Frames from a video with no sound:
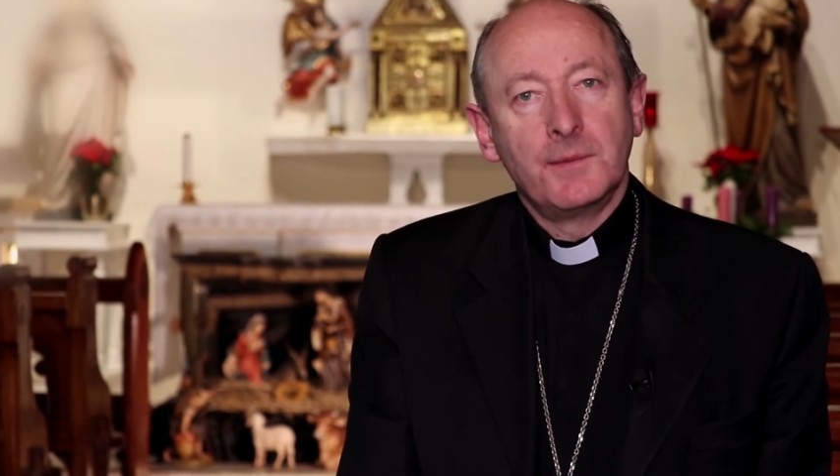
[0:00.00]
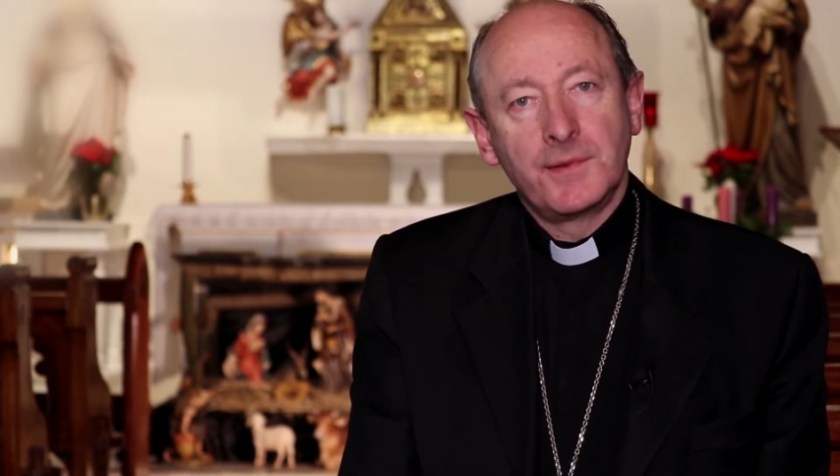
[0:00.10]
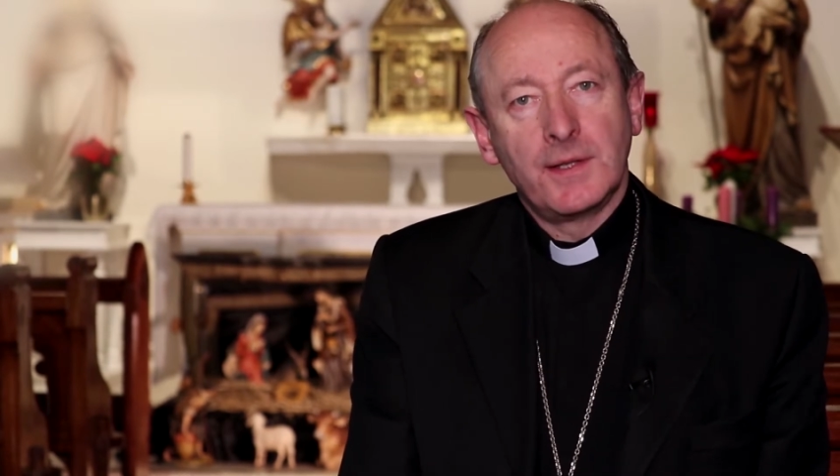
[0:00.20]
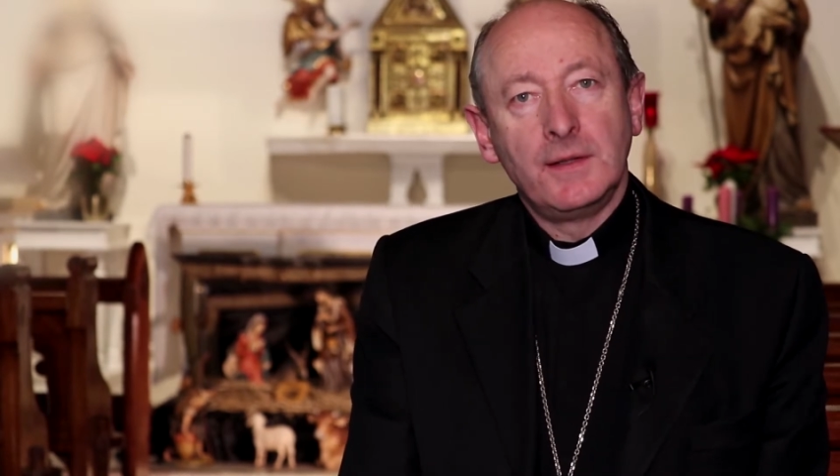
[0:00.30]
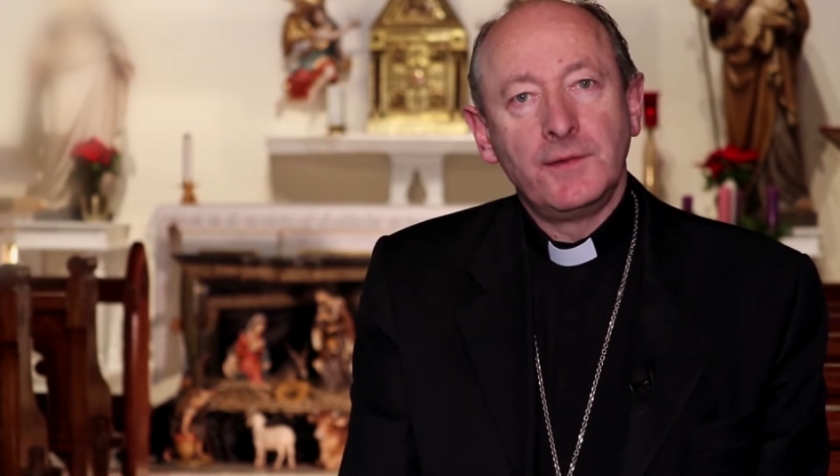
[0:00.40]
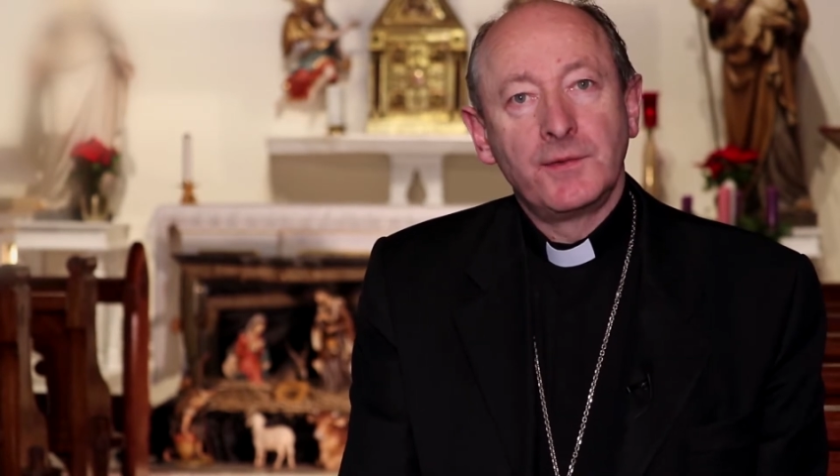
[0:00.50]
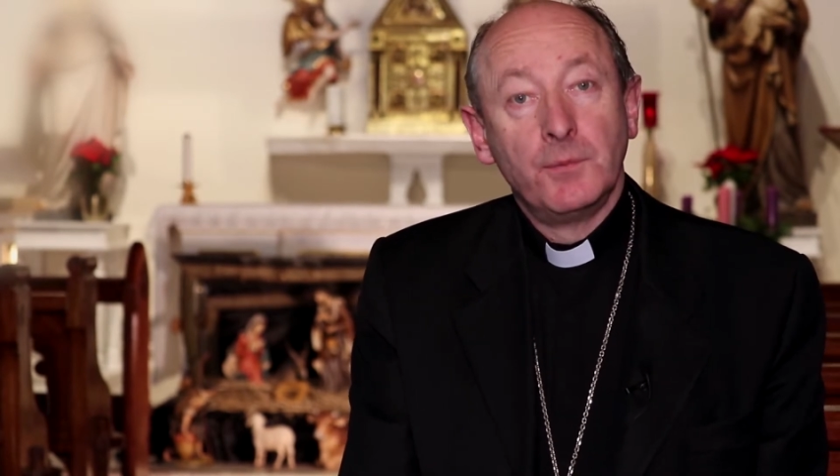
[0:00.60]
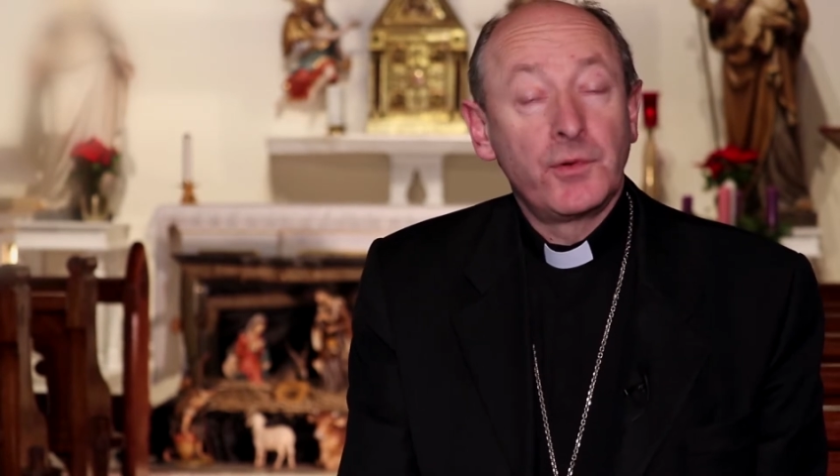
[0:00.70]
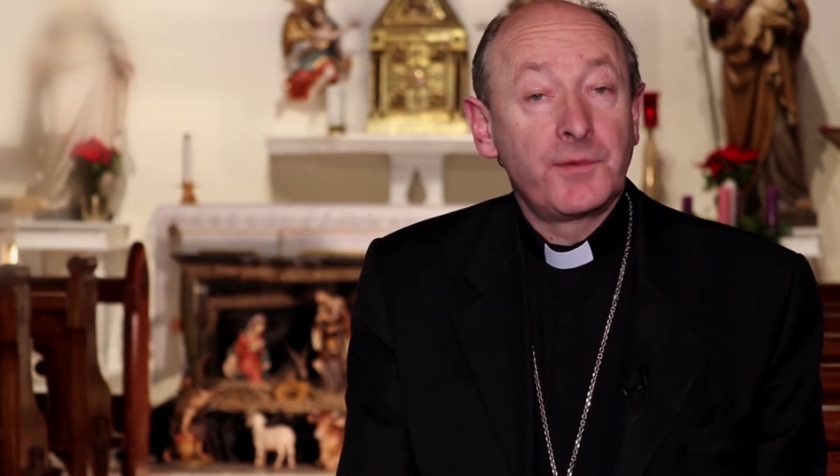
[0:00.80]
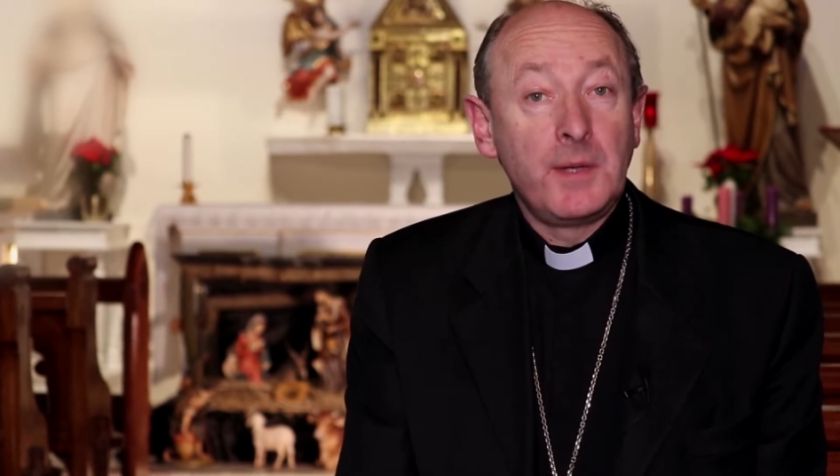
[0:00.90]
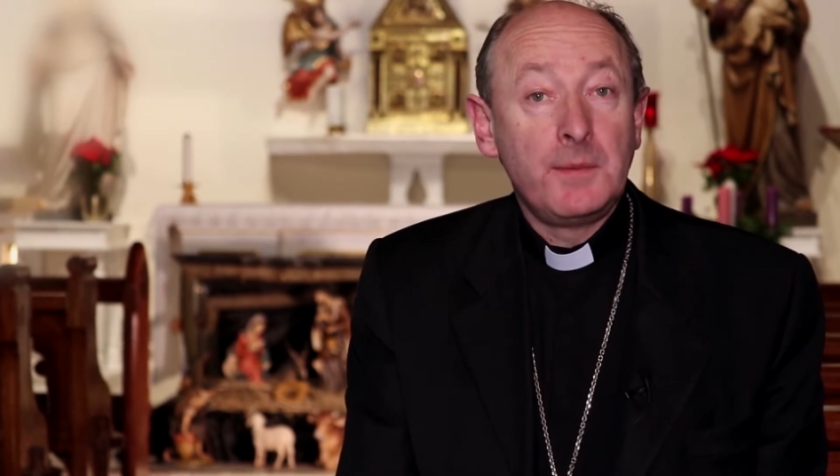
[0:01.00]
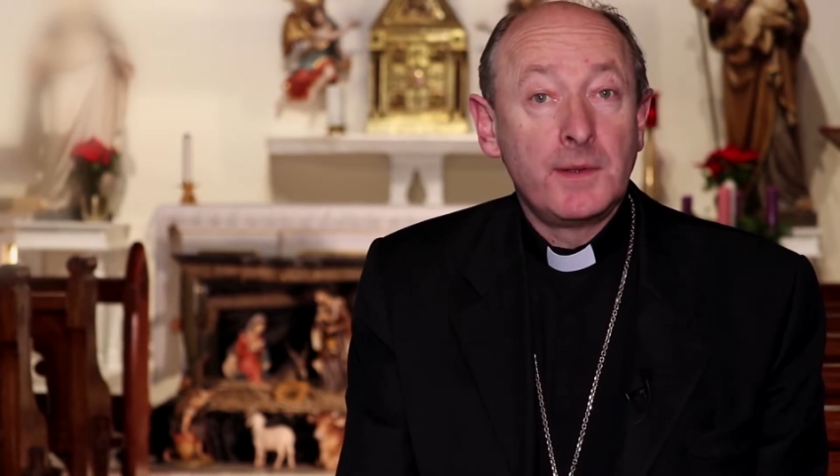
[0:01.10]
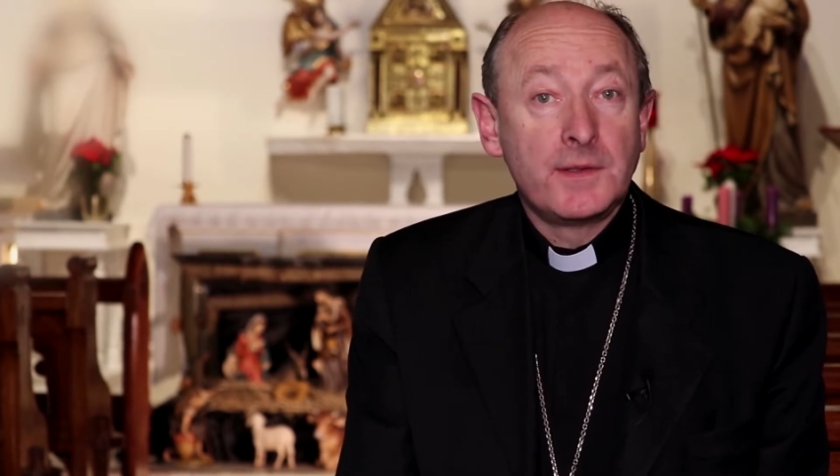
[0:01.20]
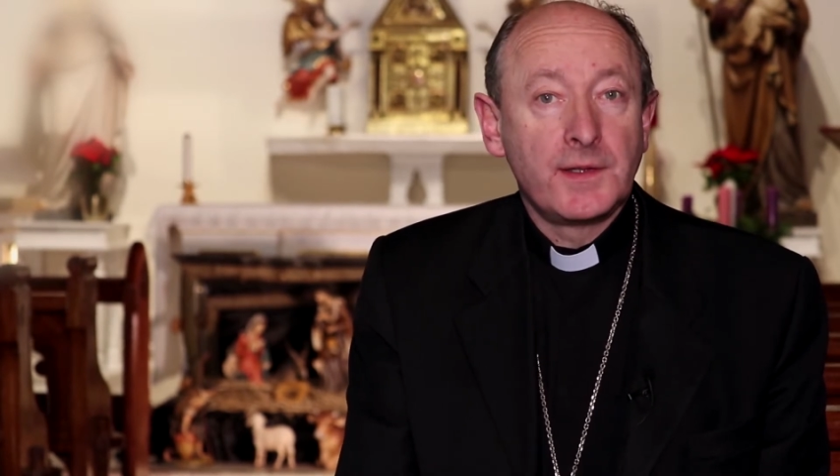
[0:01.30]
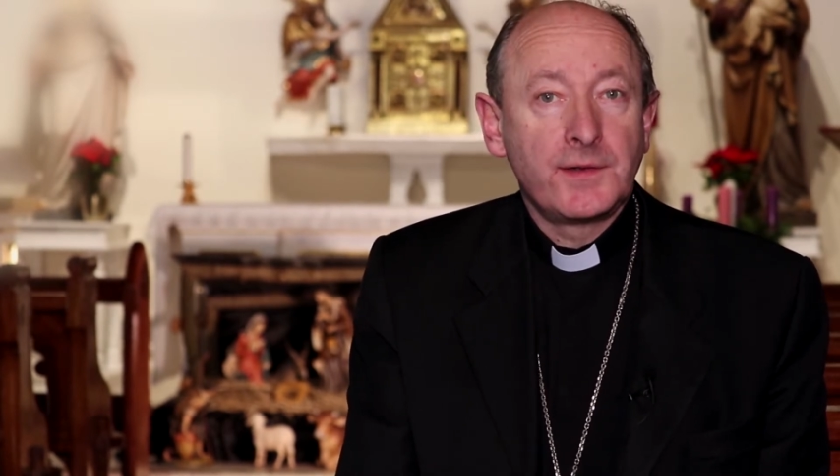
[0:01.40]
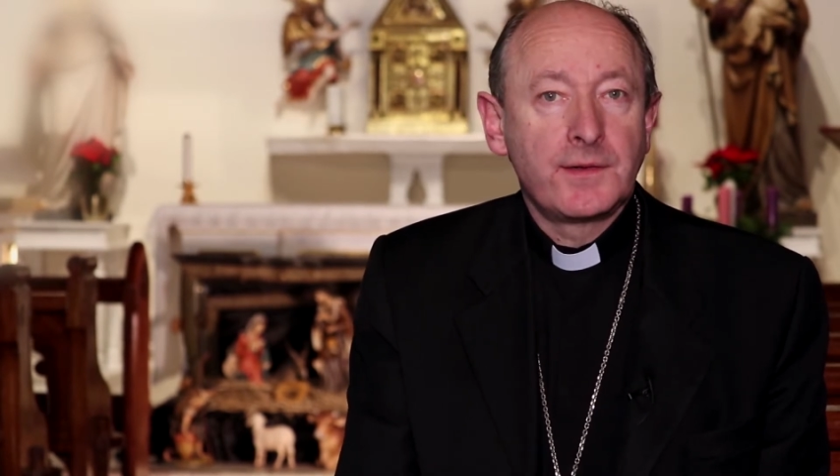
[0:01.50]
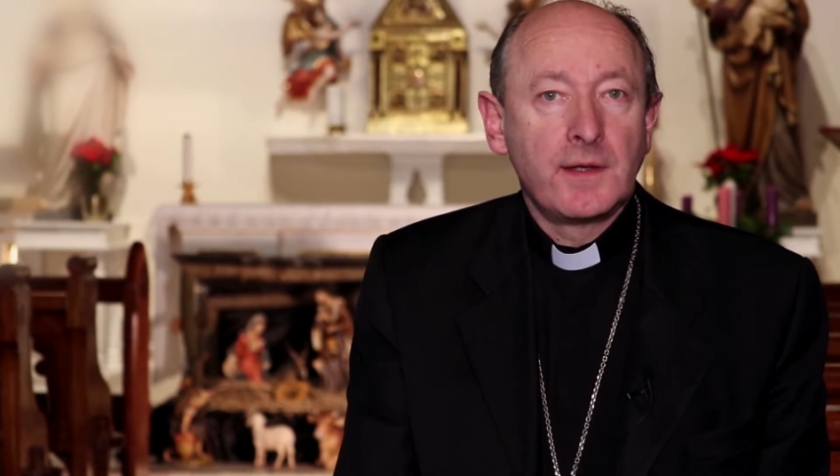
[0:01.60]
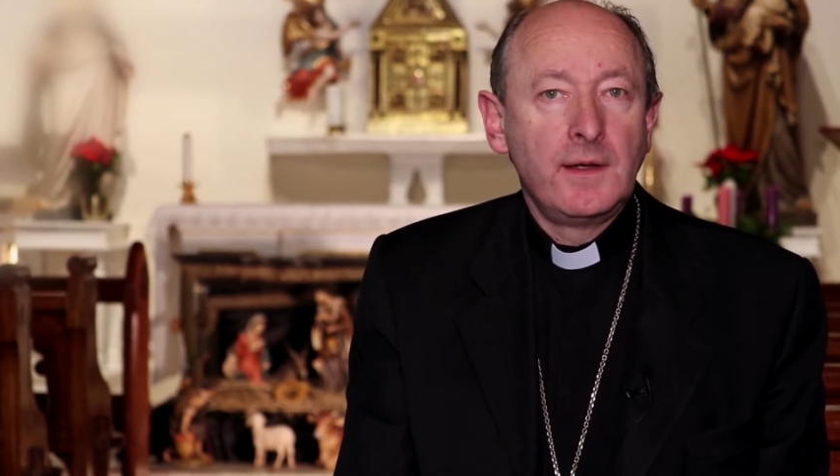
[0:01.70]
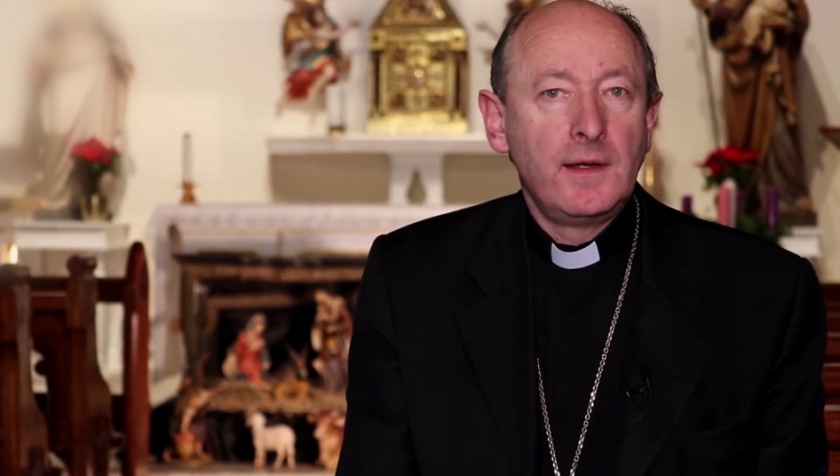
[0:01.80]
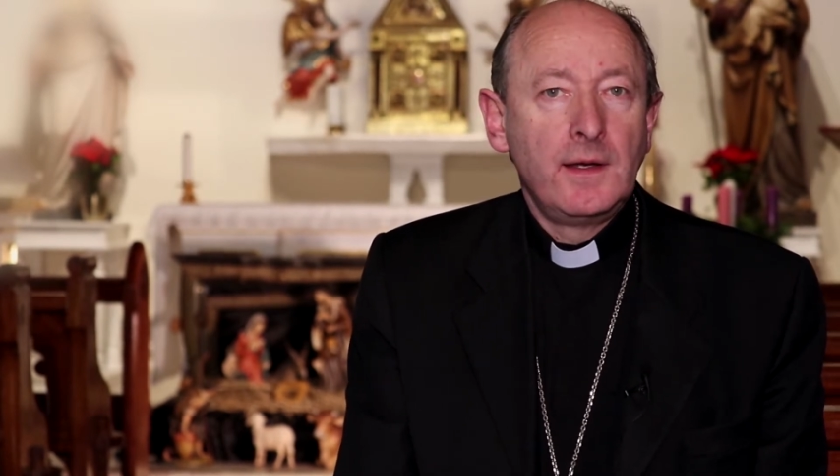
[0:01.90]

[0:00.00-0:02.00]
themselves. Most people just,